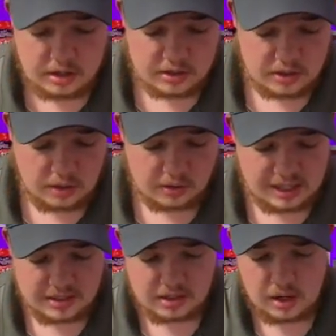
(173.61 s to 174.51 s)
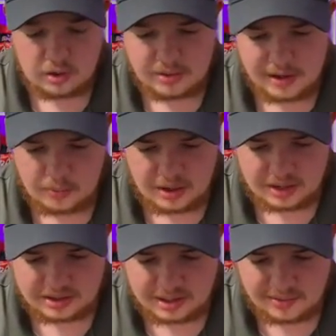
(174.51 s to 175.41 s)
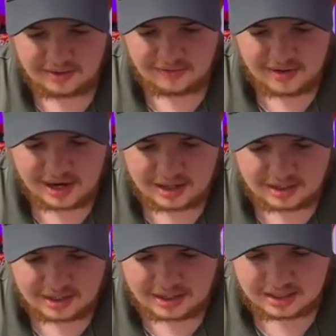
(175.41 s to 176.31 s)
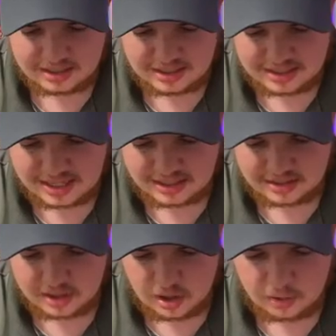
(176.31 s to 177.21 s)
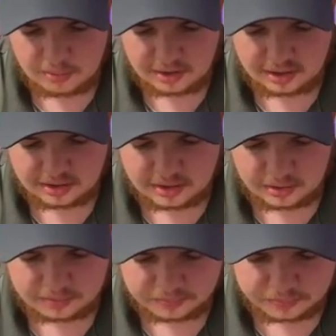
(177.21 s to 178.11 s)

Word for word: So let's go. Come on, what else can we find in today's opening? So